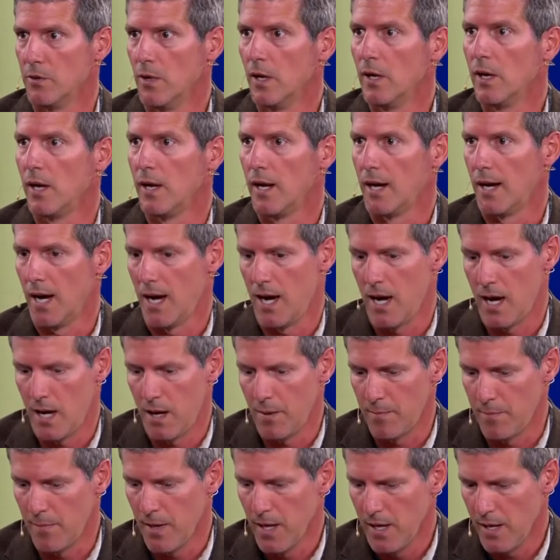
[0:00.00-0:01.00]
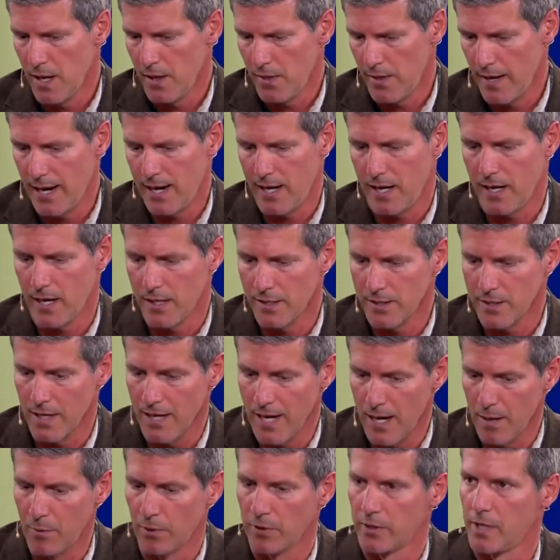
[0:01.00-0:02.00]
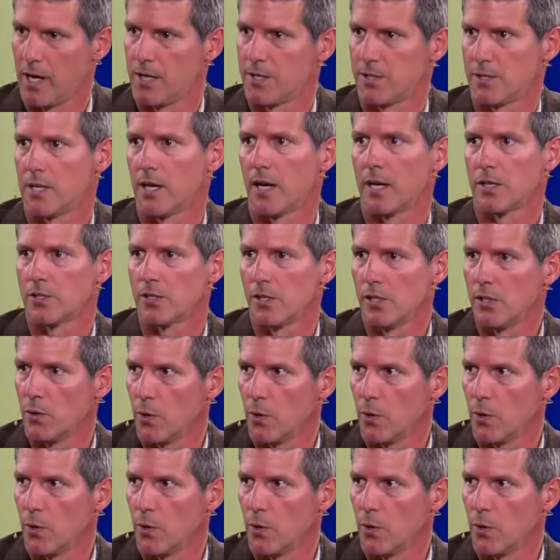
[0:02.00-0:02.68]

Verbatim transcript: Mm -hmm. um, that has enabled us to actually